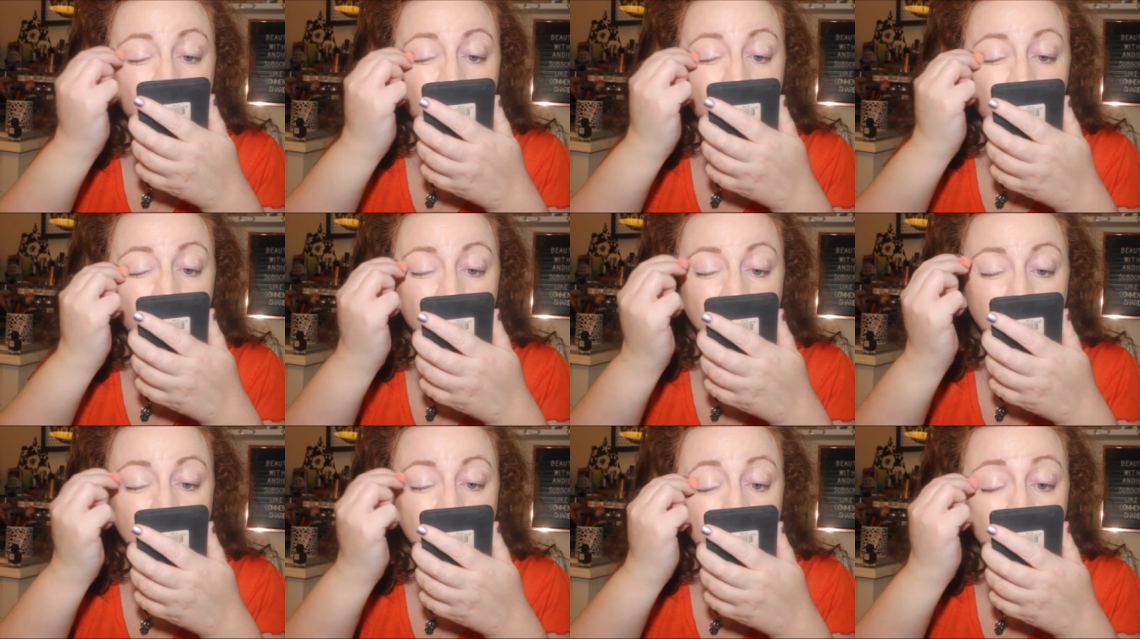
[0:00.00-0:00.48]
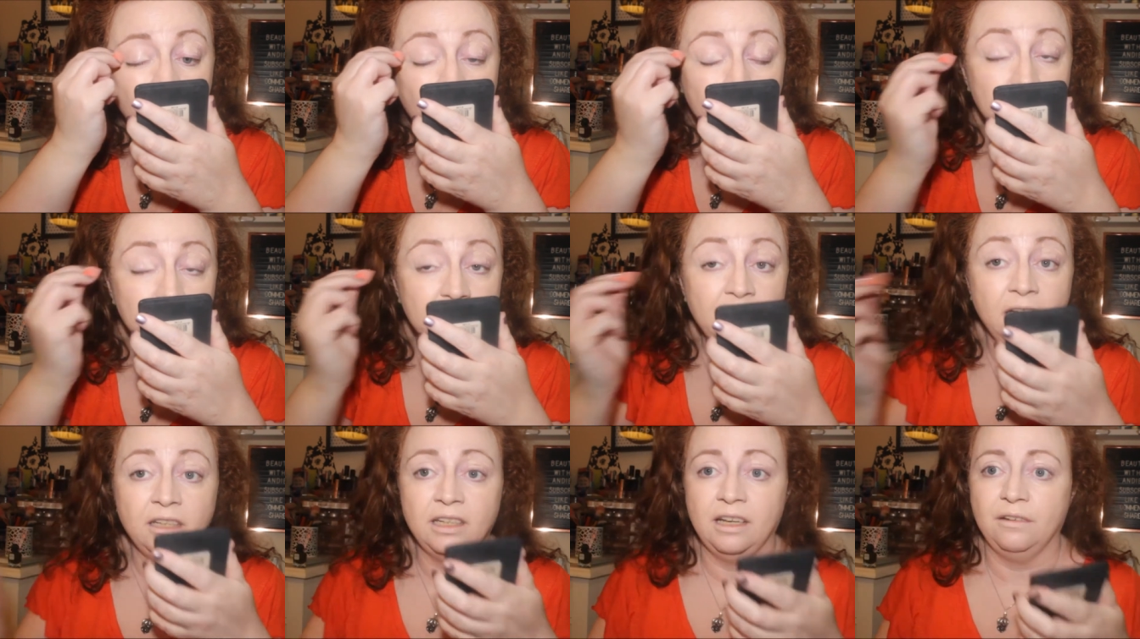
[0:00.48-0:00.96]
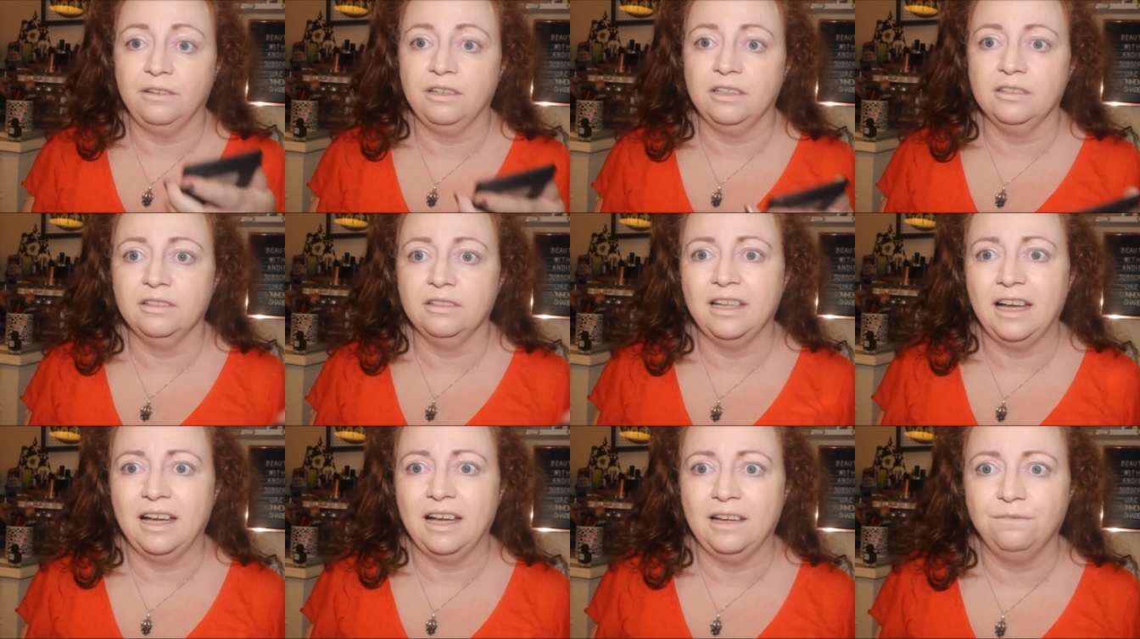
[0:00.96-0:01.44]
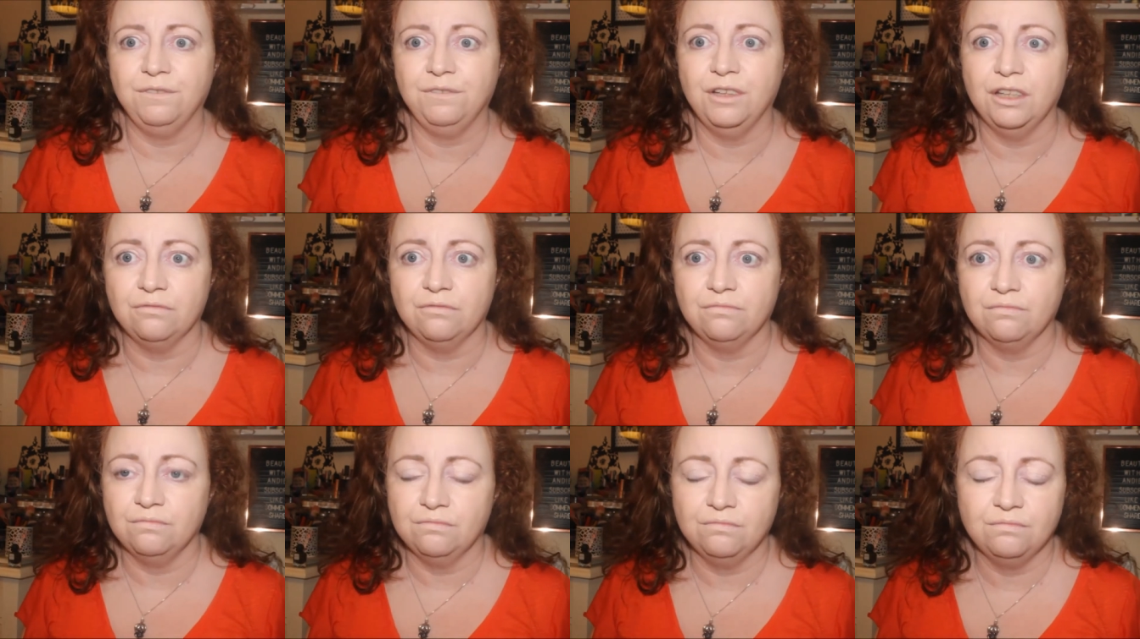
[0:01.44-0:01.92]
cause, I've been on it like
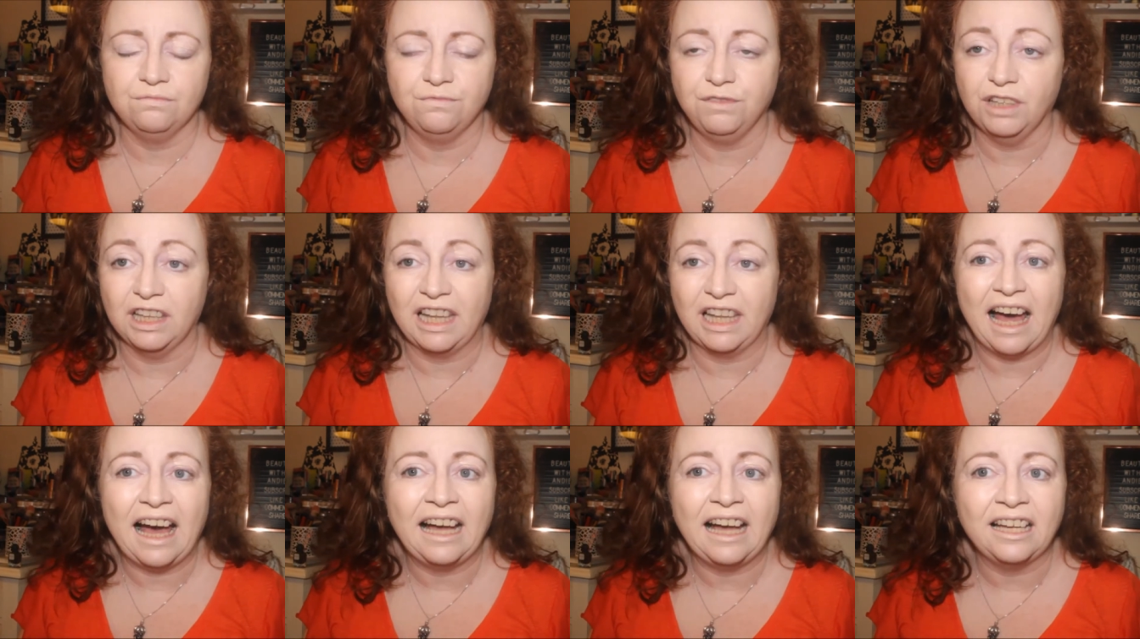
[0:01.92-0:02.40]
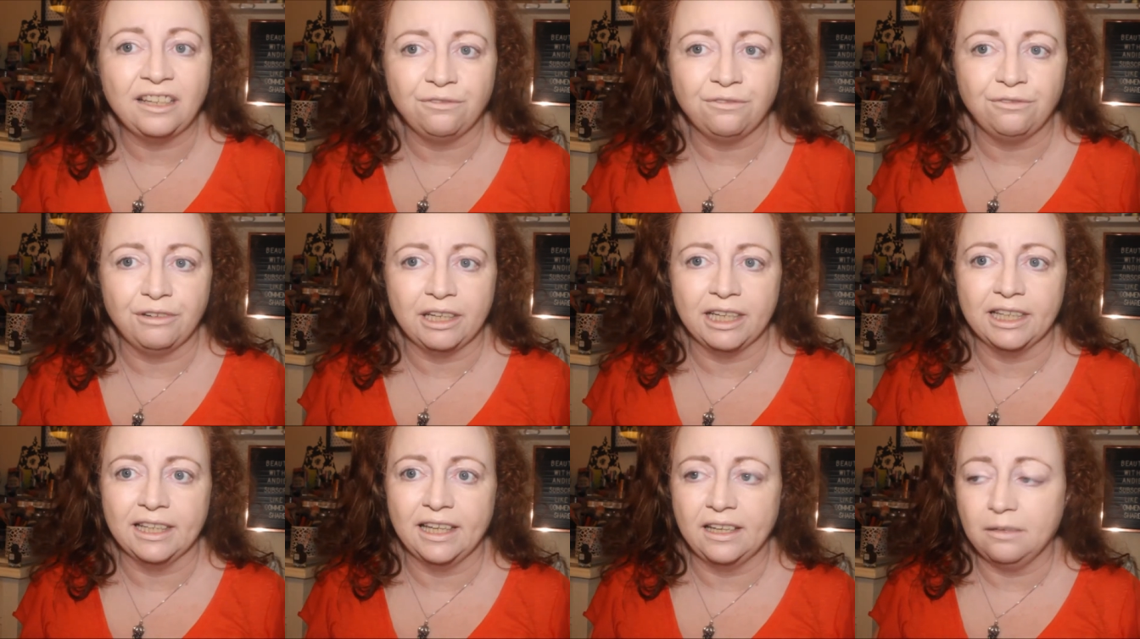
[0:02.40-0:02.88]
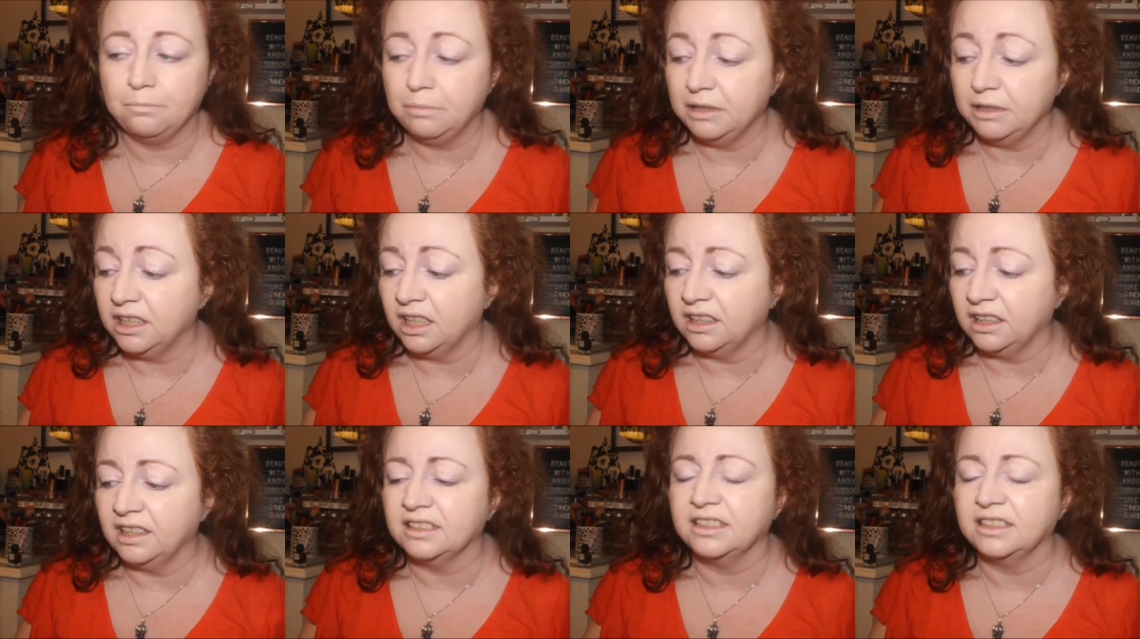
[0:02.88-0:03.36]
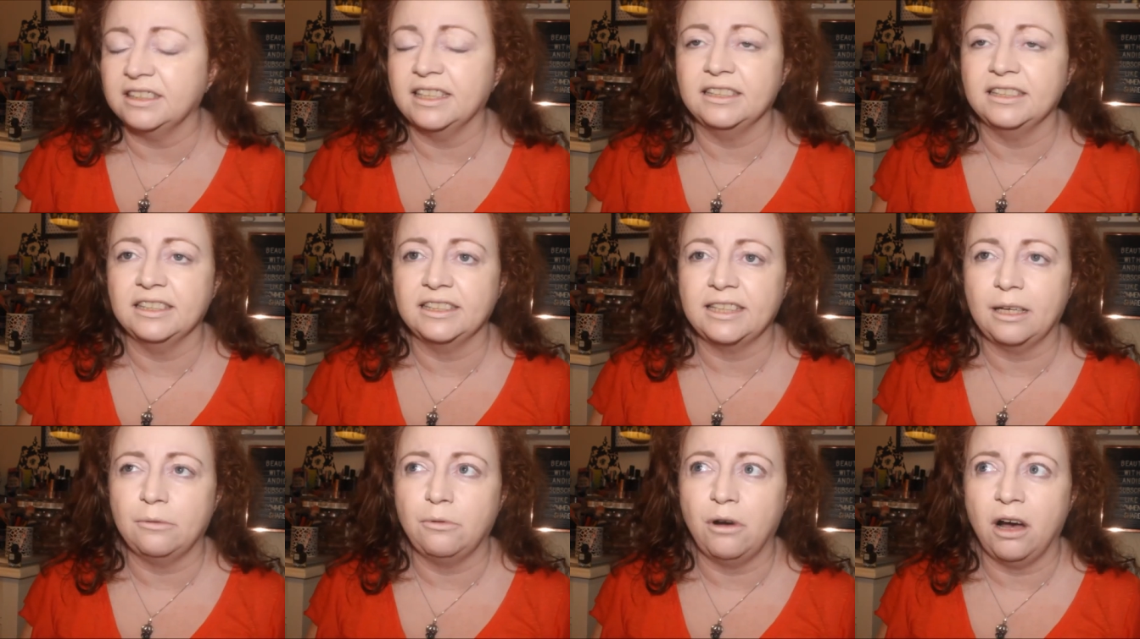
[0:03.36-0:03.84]
for, for life really, I've been on it
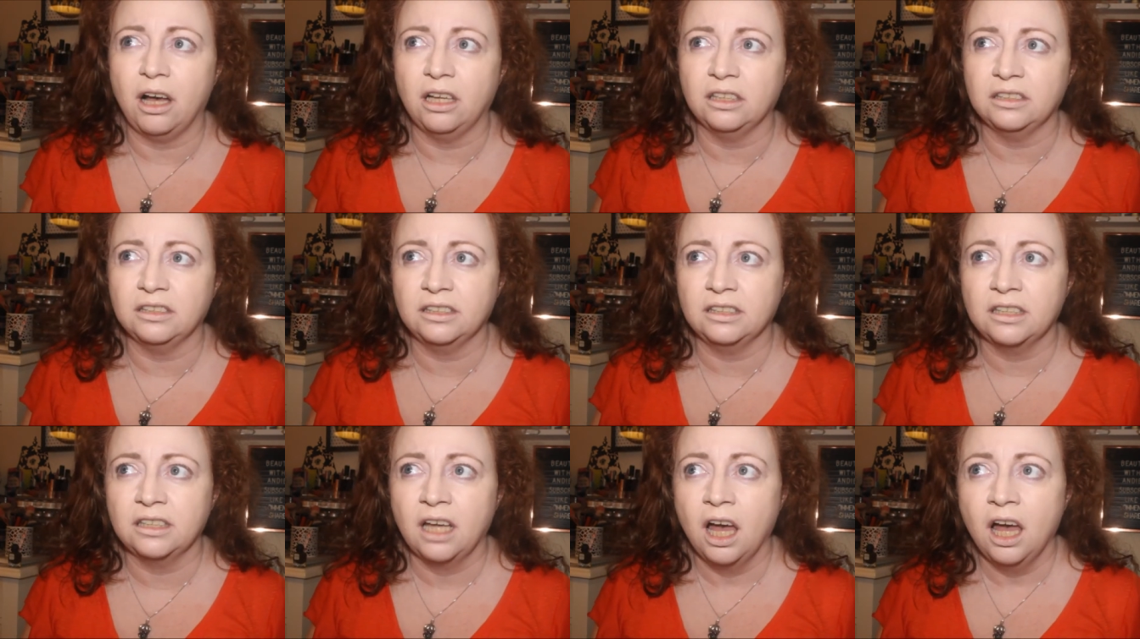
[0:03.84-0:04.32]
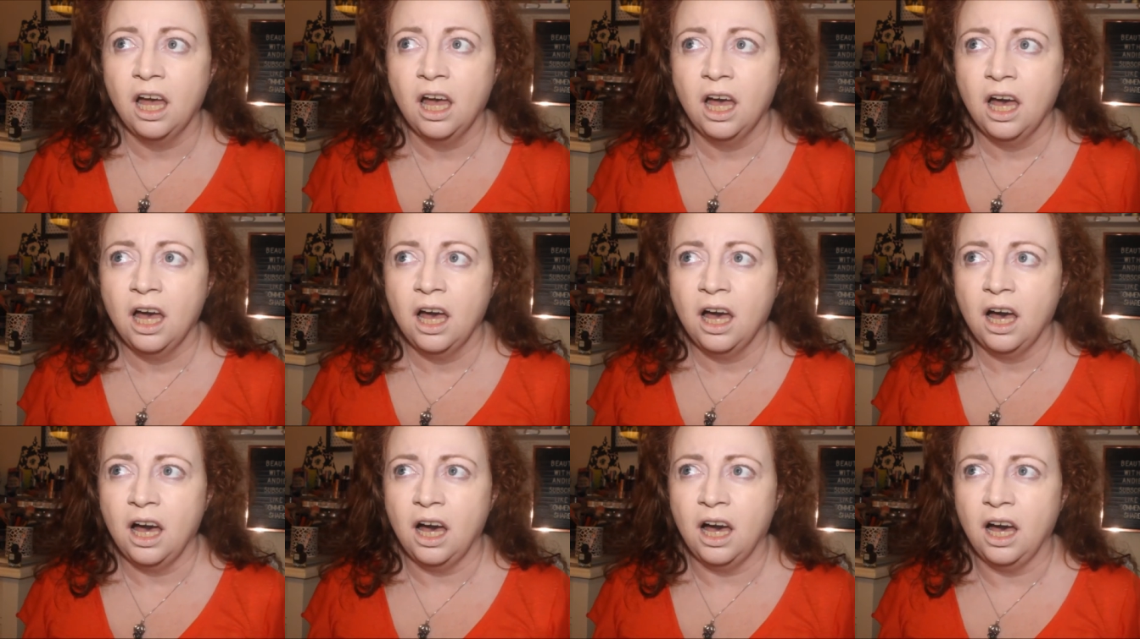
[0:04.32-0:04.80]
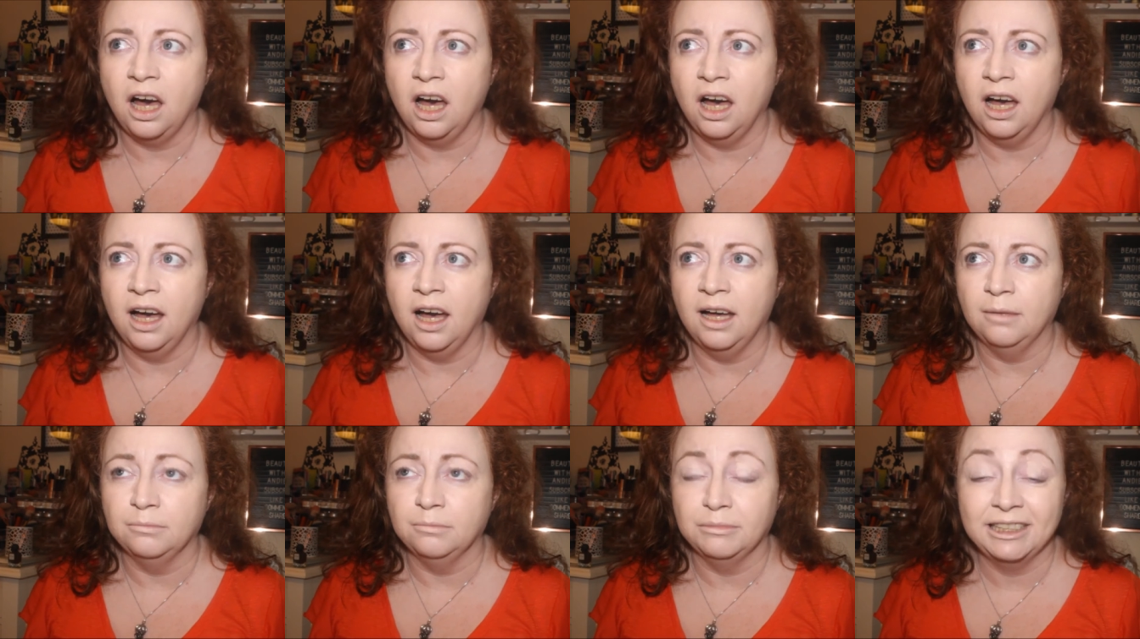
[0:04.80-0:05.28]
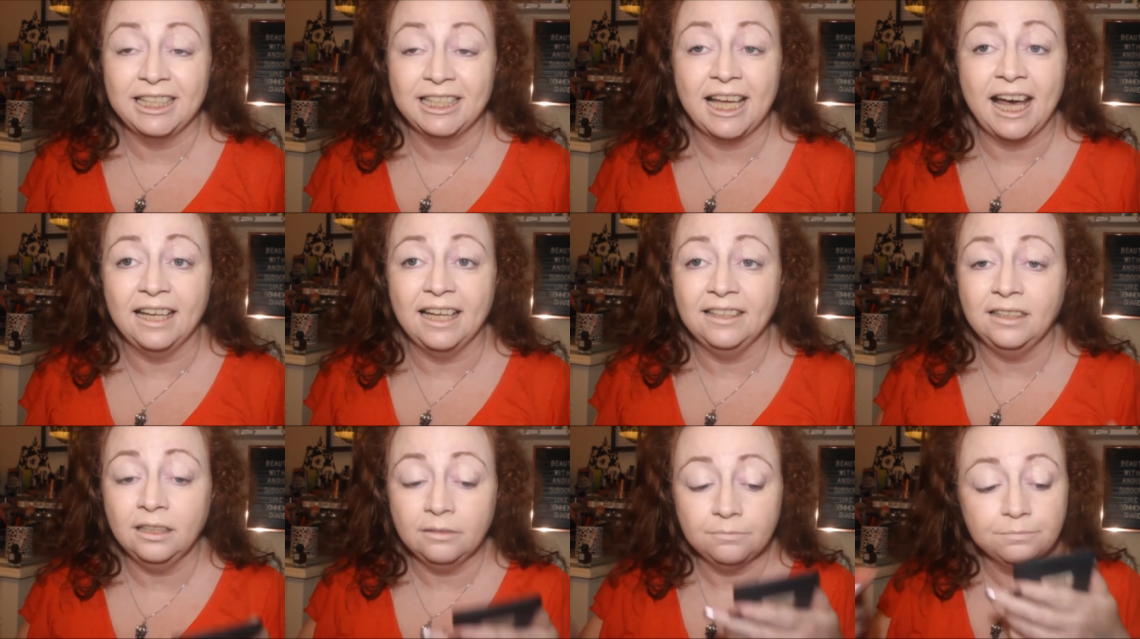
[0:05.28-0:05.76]
since I was um,
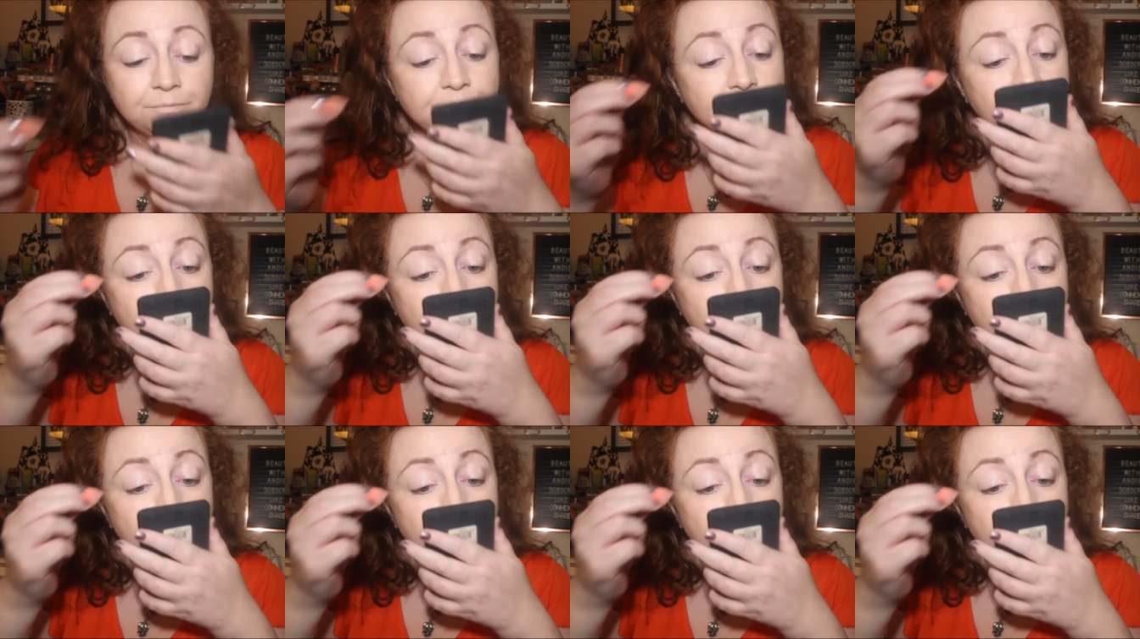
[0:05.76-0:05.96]
10